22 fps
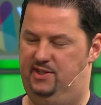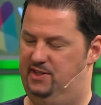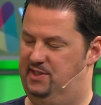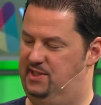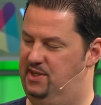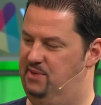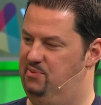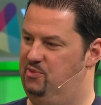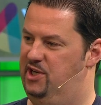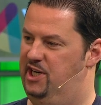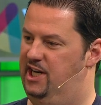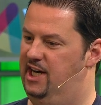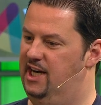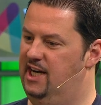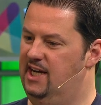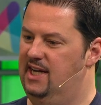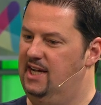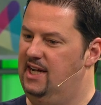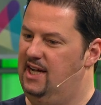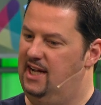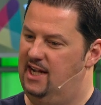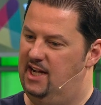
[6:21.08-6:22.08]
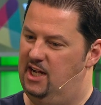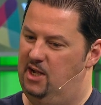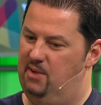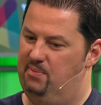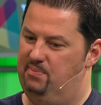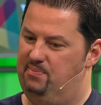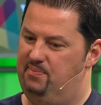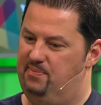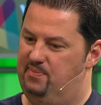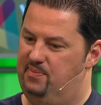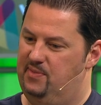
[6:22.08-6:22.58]
somewhere,
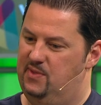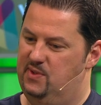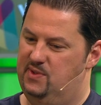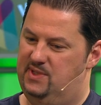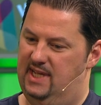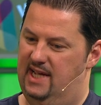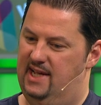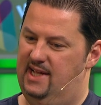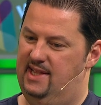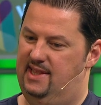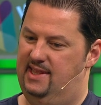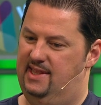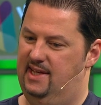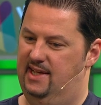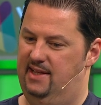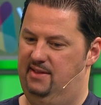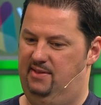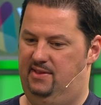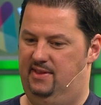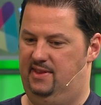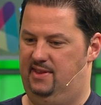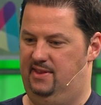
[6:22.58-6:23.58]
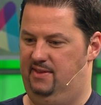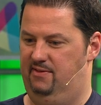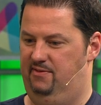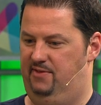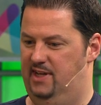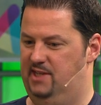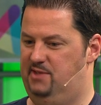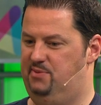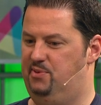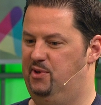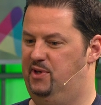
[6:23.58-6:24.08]
who said that
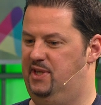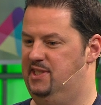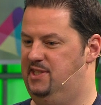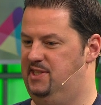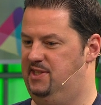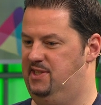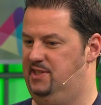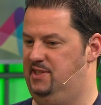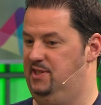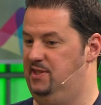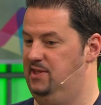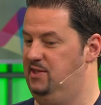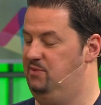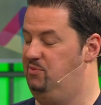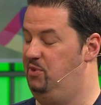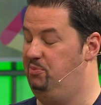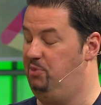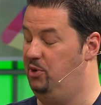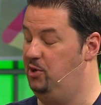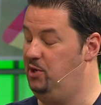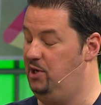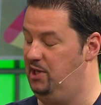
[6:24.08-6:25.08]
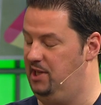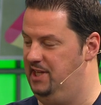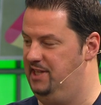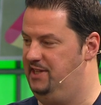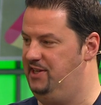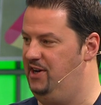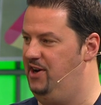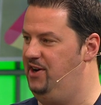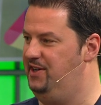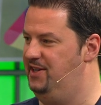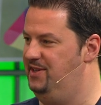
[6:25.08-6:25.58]
Facebook is reportedly
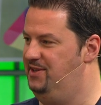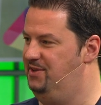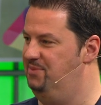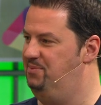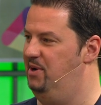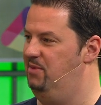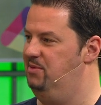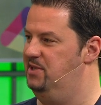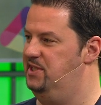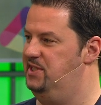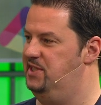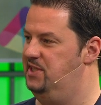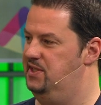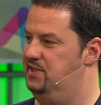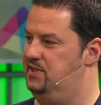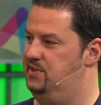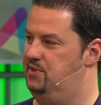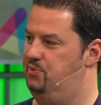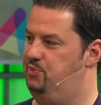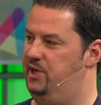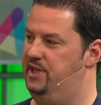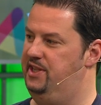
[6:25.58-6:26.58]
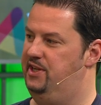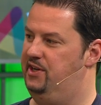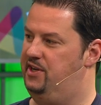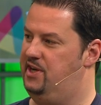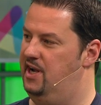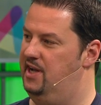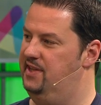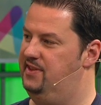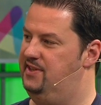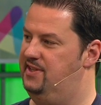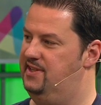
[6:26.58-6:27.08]
talking to publishers to bring their
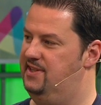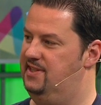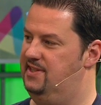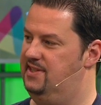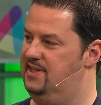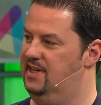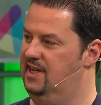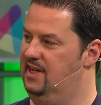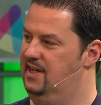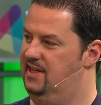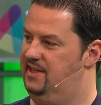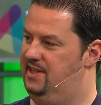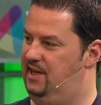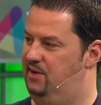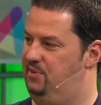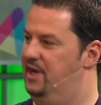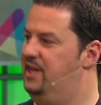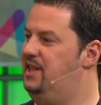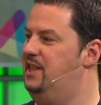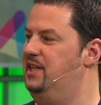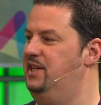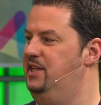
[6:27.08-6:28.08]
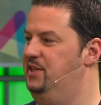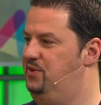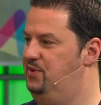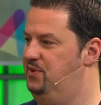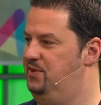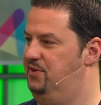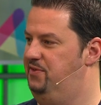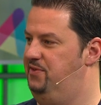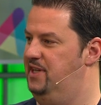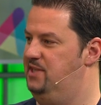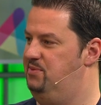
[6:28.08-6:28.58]
content directly into
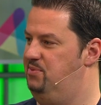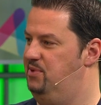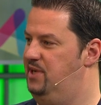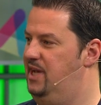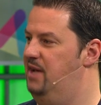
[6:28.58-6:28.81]
the Facebook